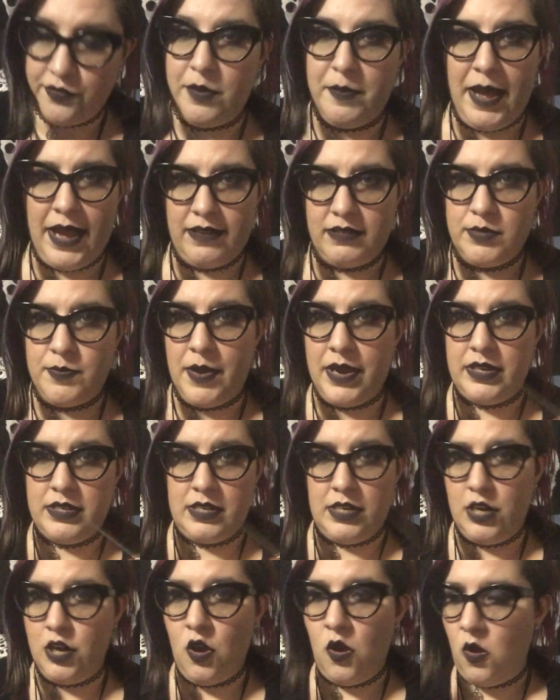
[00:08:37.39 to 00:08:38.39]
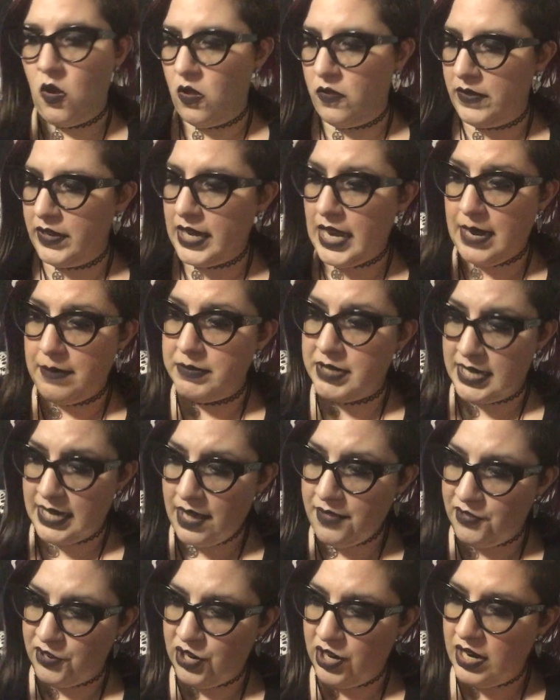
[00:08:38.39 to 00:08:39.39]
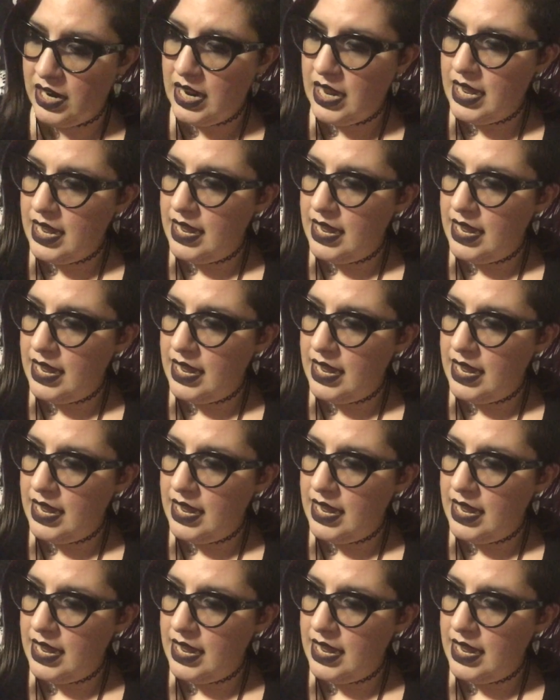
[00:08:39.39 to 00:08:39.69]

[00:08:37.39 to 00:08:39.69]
for a bag of spikes and an awl that came together